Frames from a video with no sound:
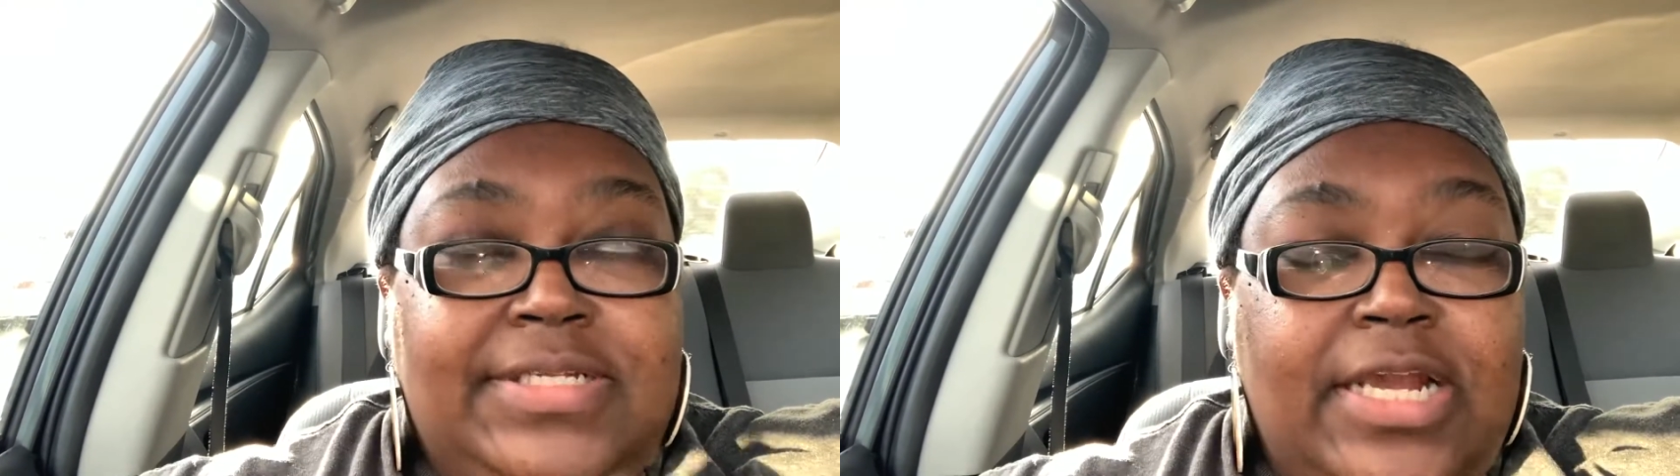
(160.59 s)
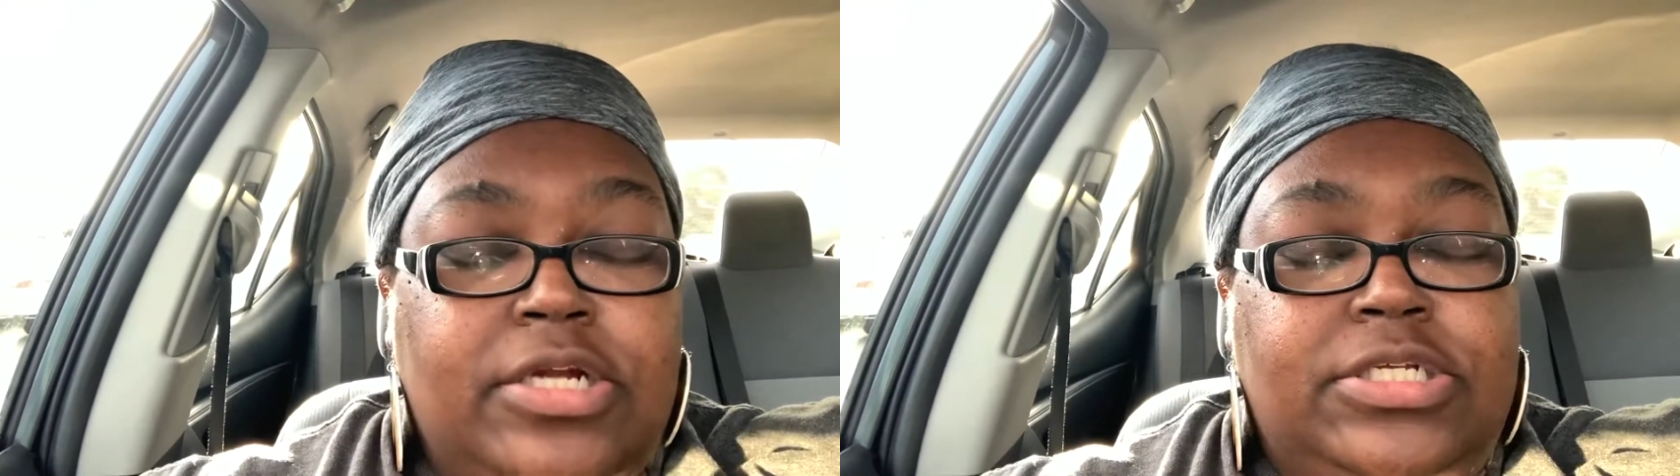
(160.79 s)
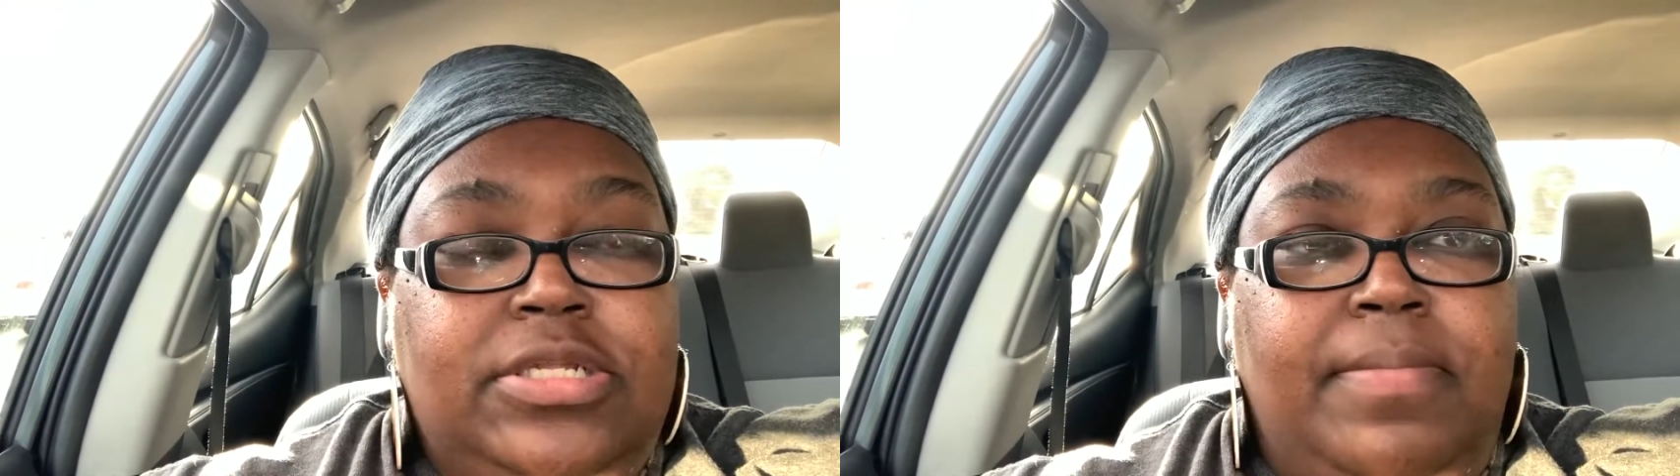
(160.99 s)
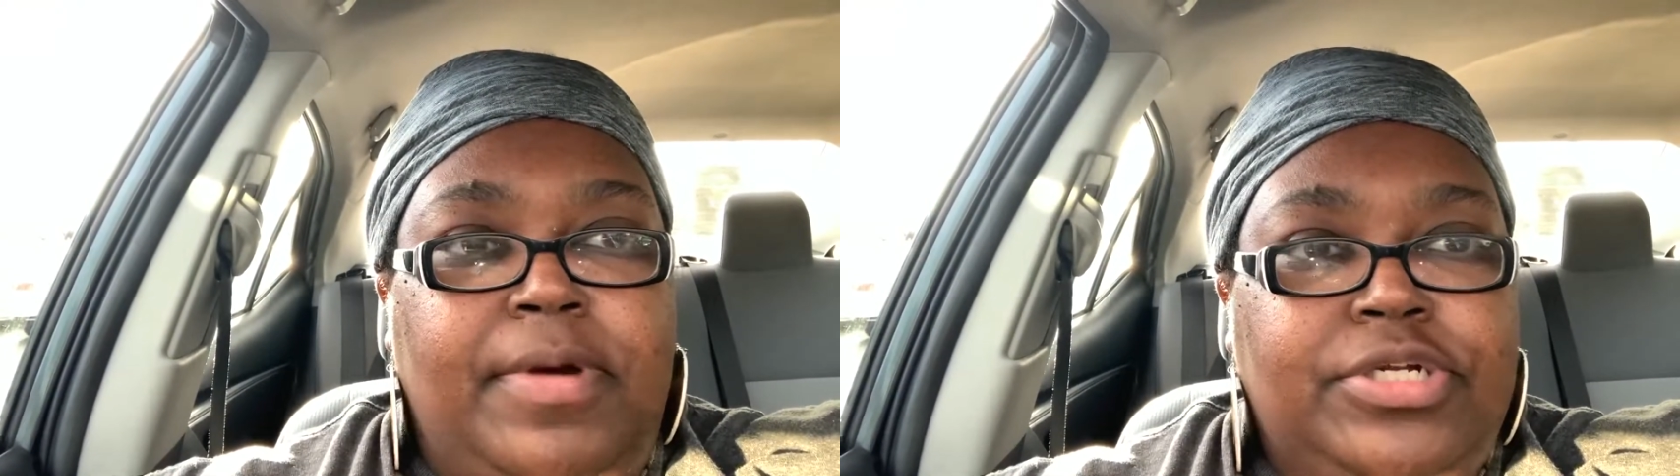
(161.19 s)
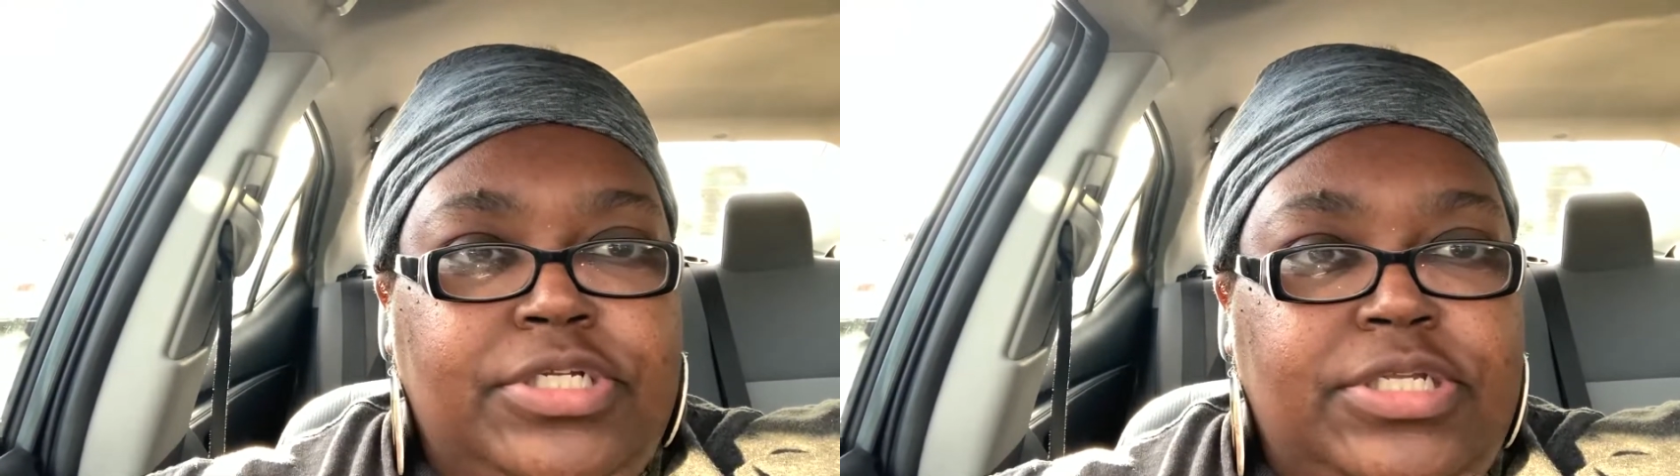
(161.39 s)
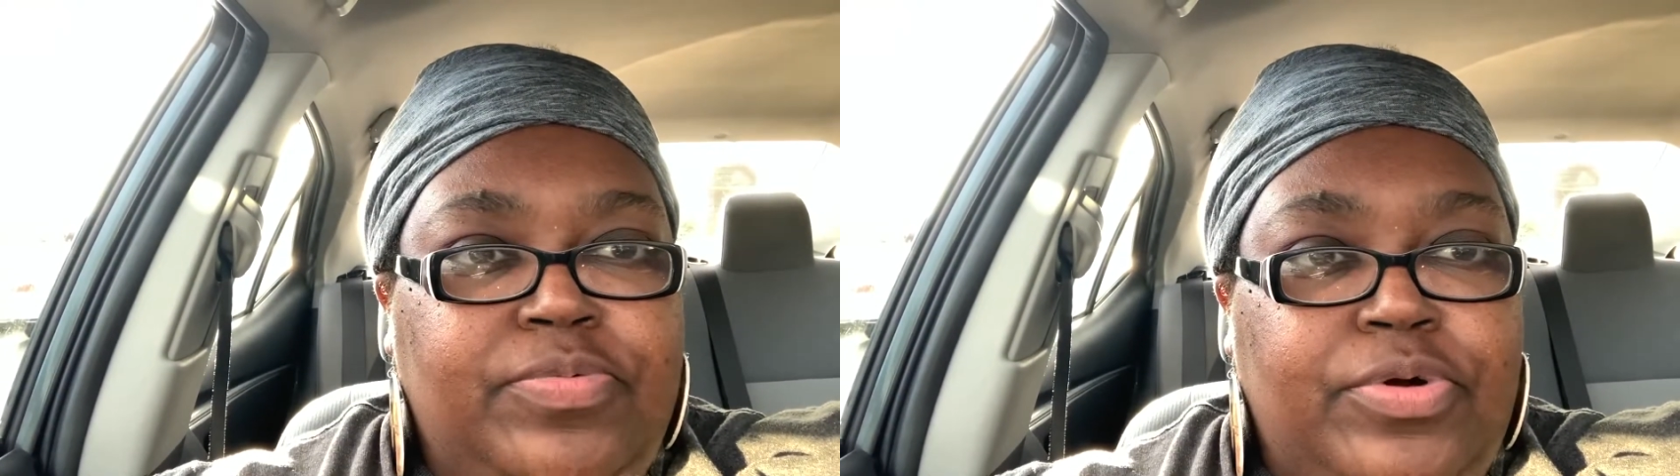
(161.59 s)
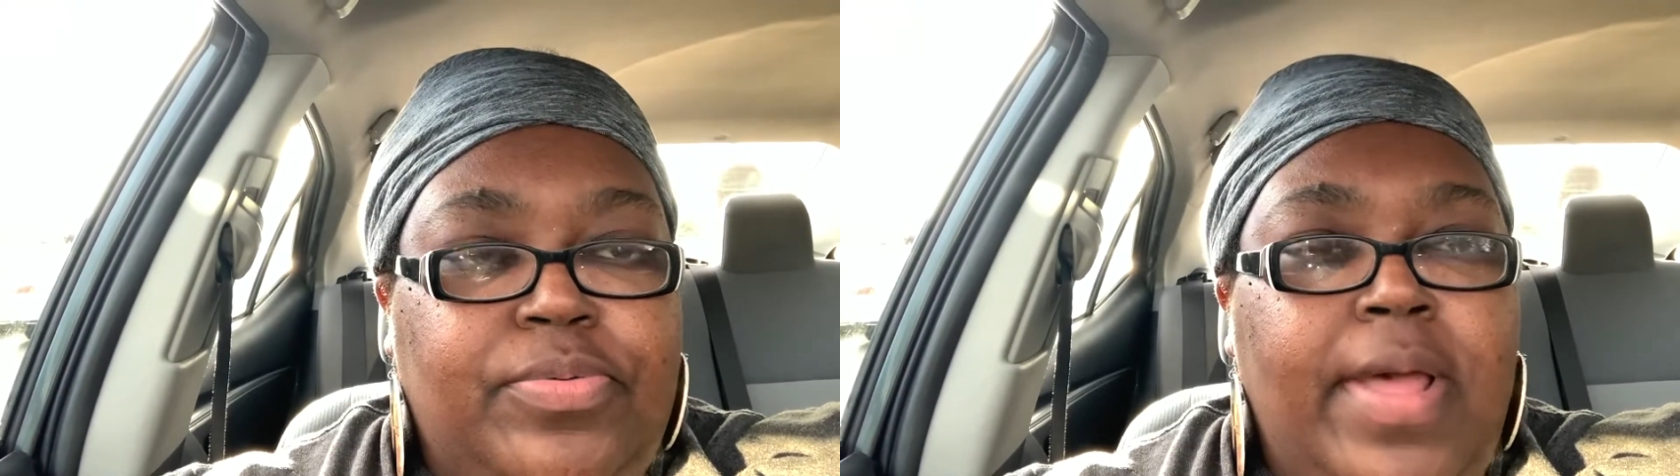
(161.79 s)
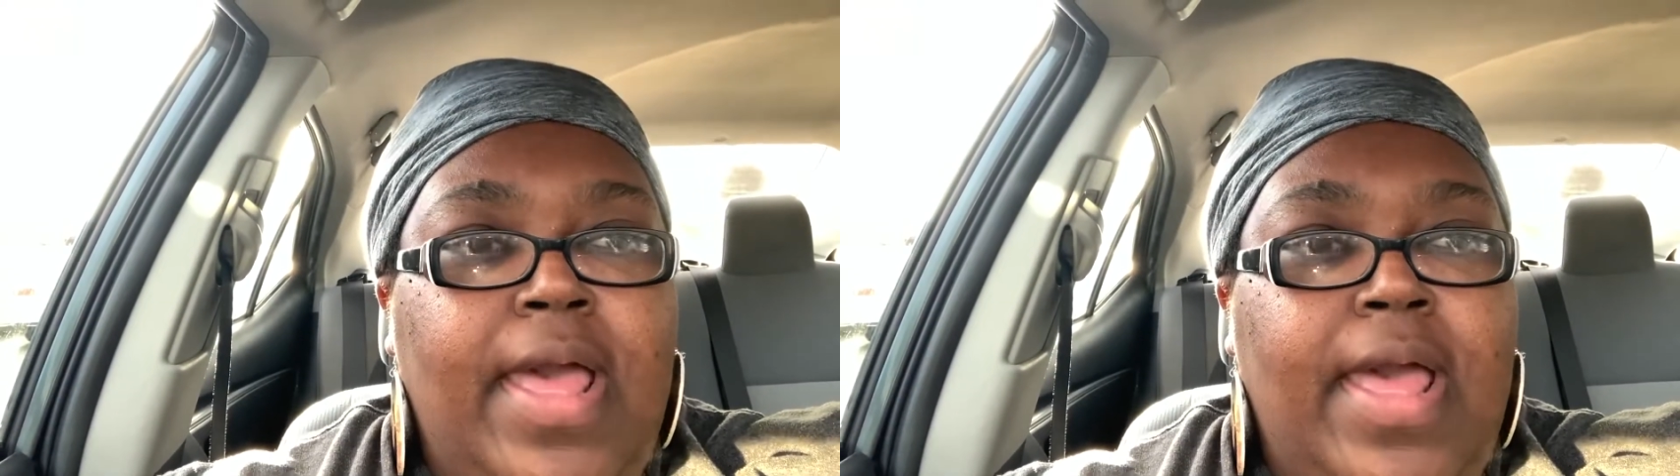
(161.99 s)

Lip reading: take her to the emergency room.